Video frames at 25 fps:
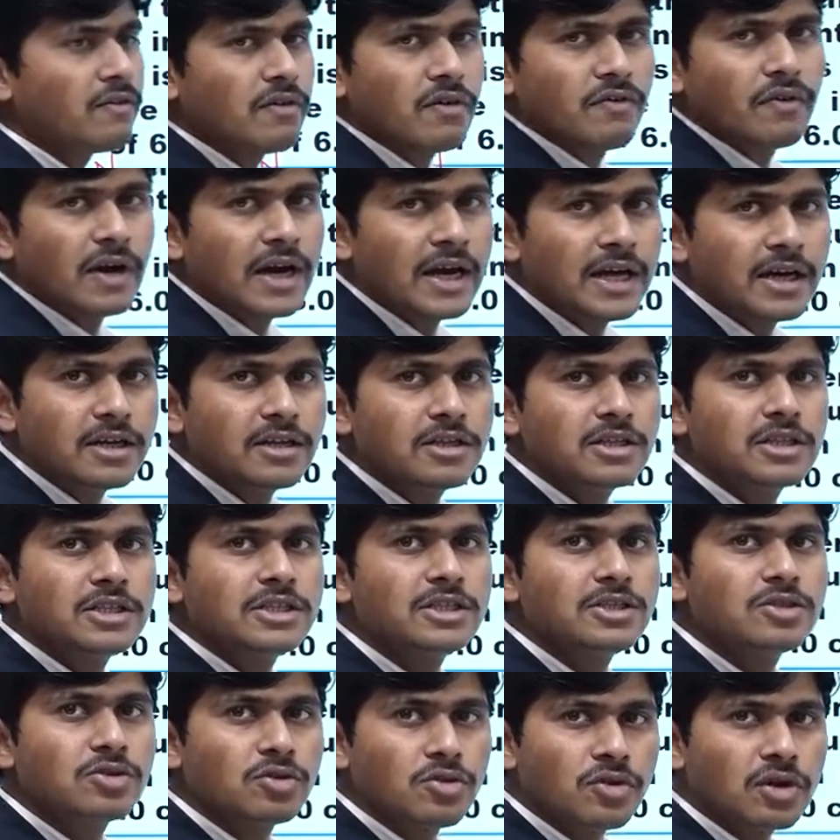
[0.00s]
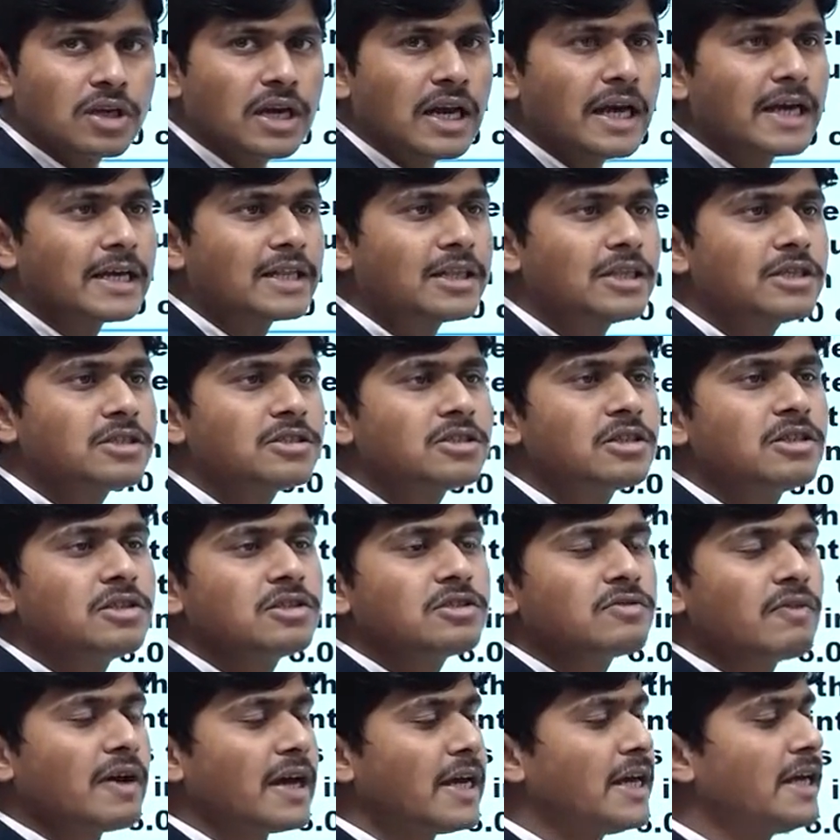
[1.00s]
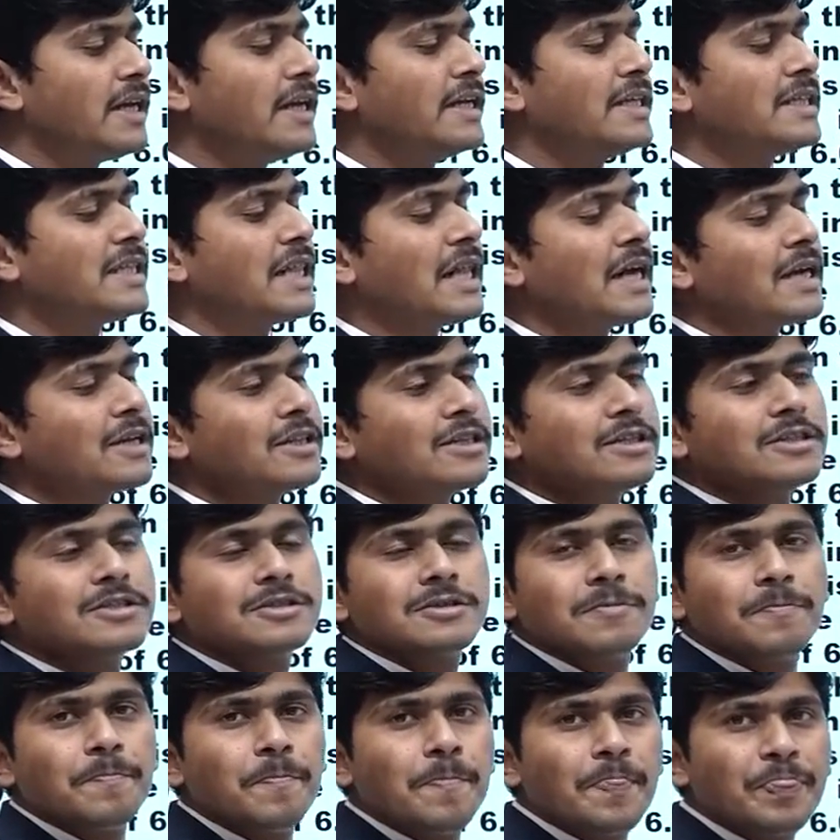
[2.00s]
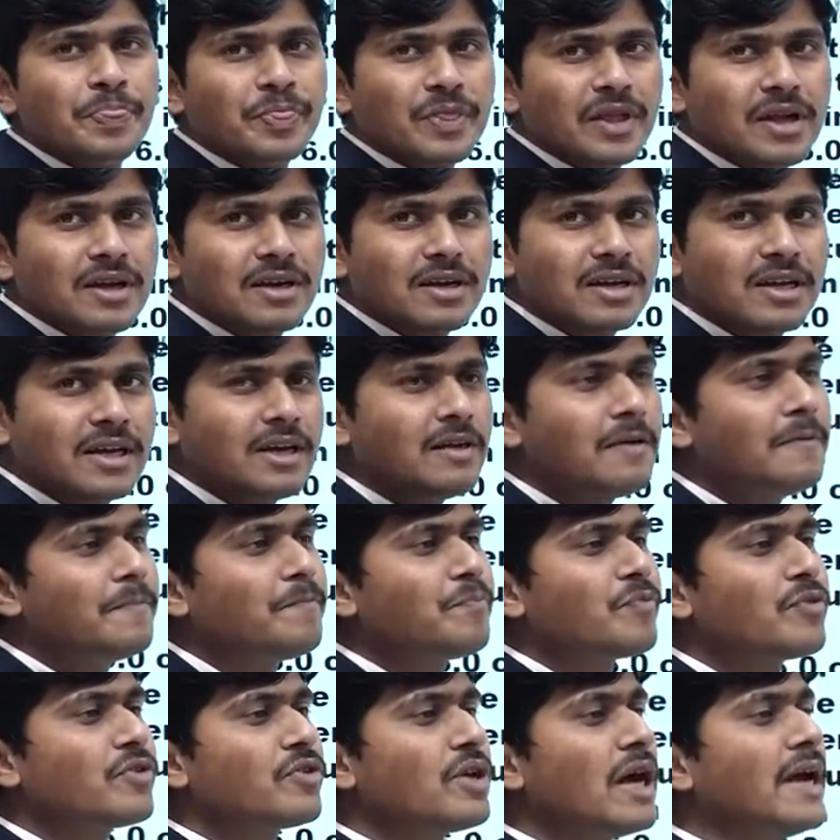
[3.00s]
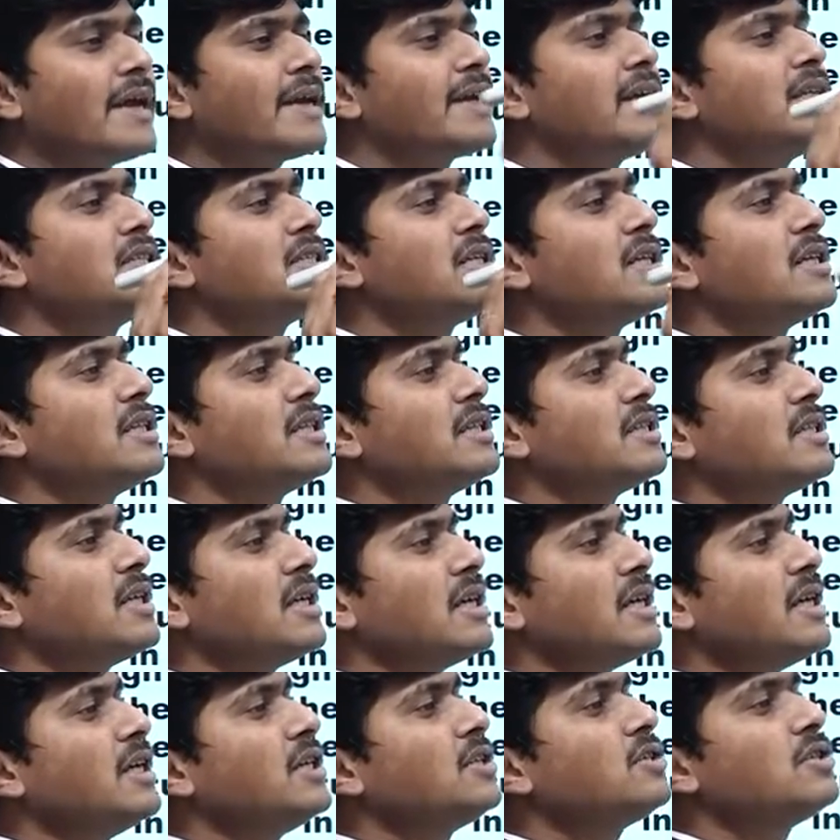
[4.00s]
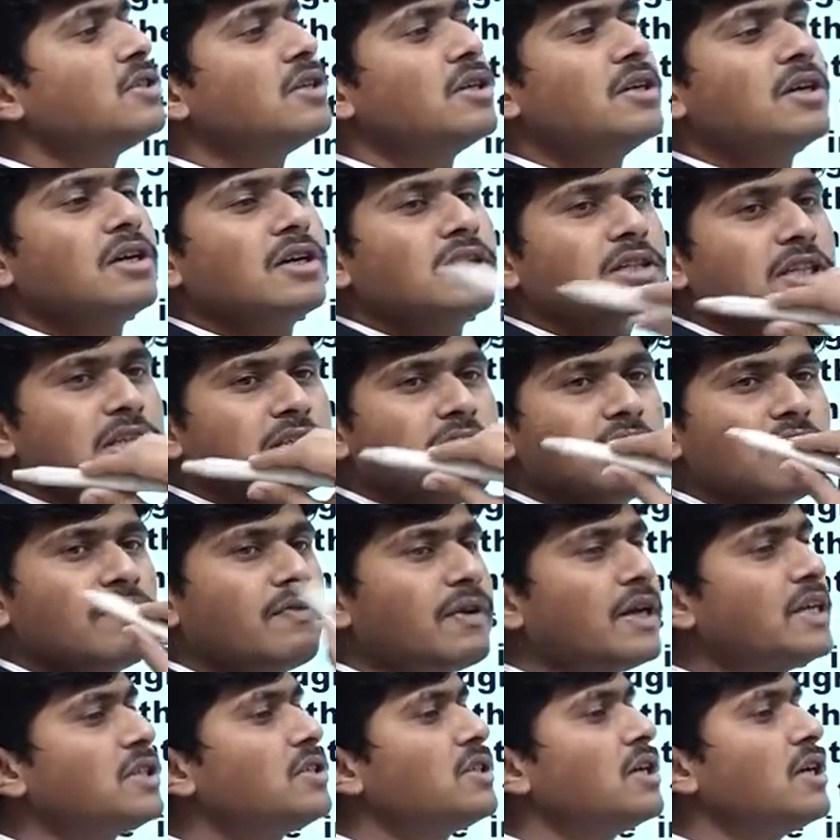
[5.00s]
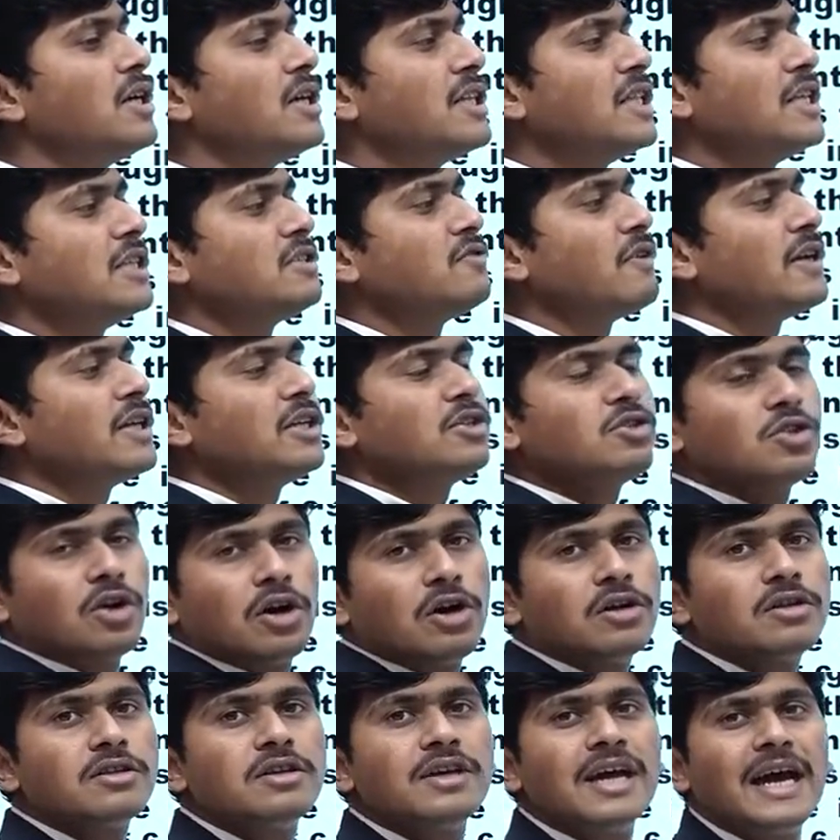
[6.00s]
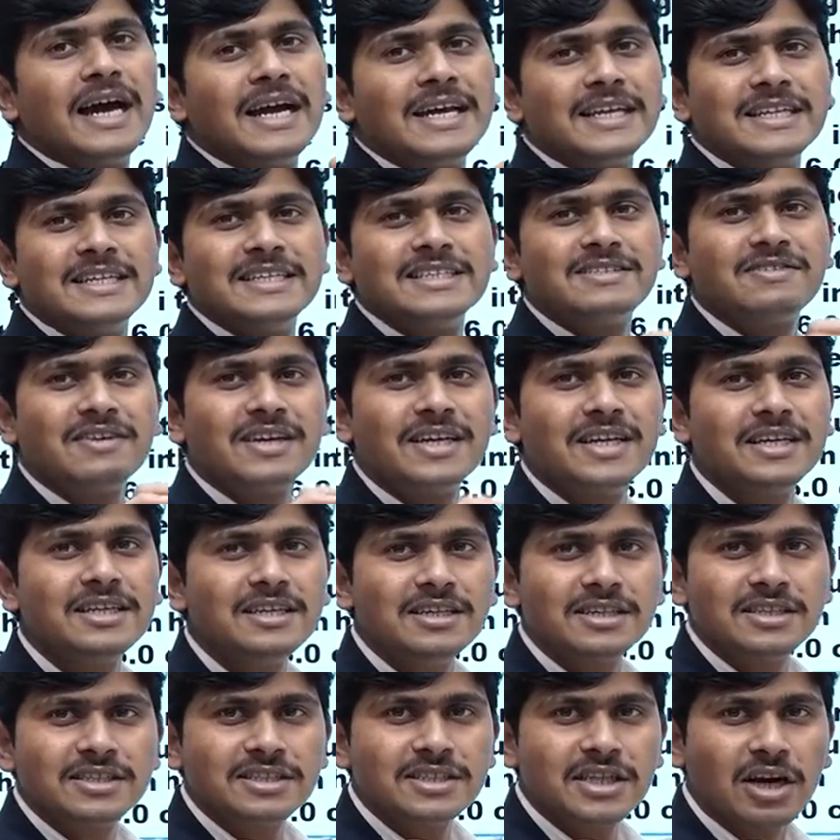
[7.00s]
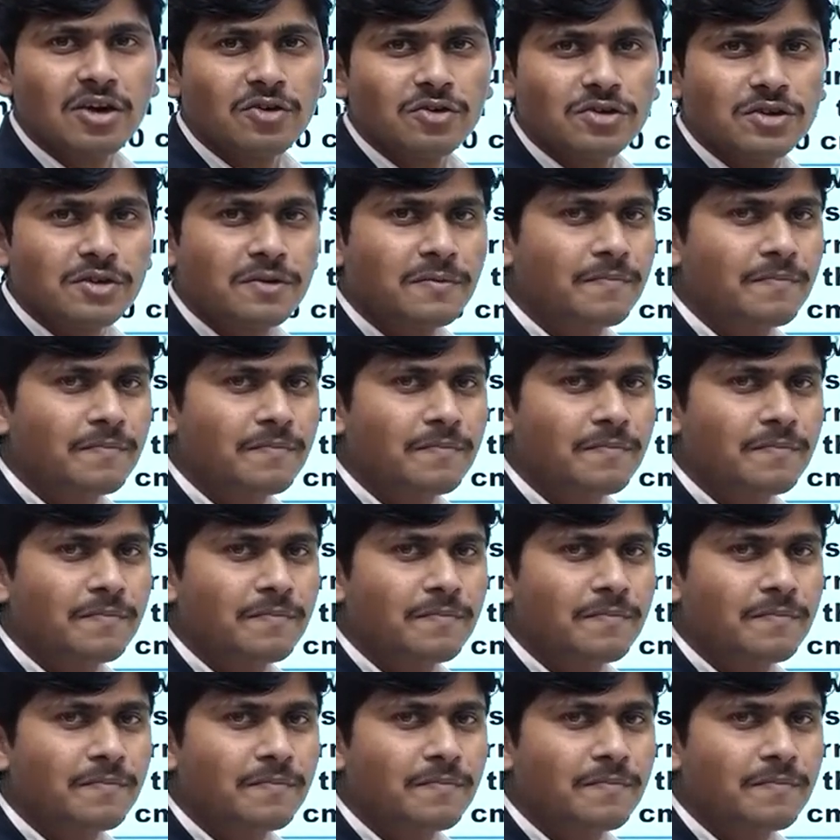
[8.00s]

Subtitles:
a wire, this is not like this, this wire is like this, clear. So I can say this is east, this is west, this one is north and this one is south,